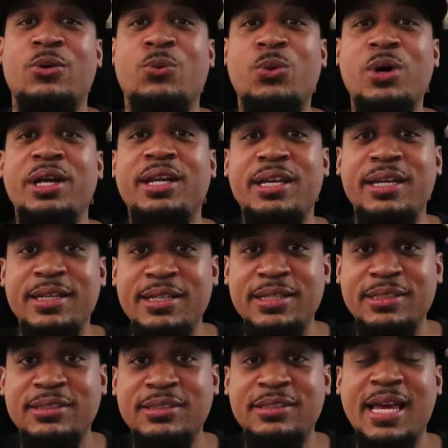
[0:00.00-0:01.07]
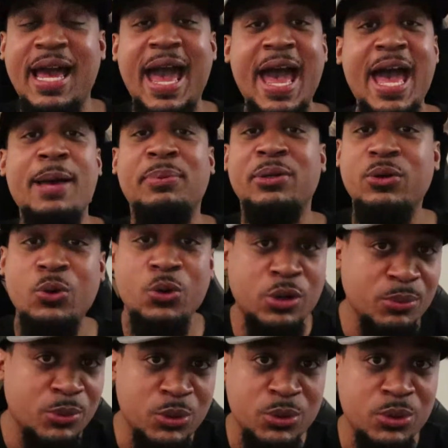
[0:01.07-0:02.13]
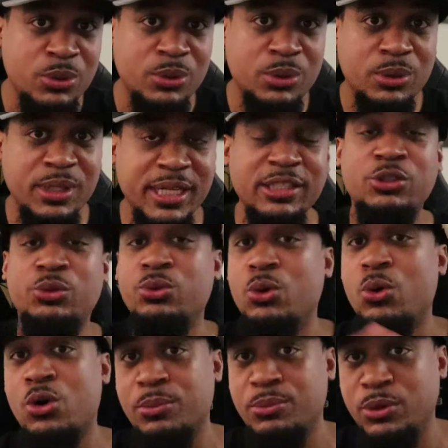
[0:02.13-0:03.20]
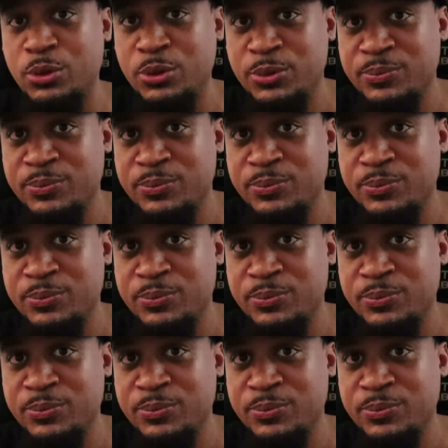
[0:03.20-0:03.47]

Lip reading: what is abnormal into normal.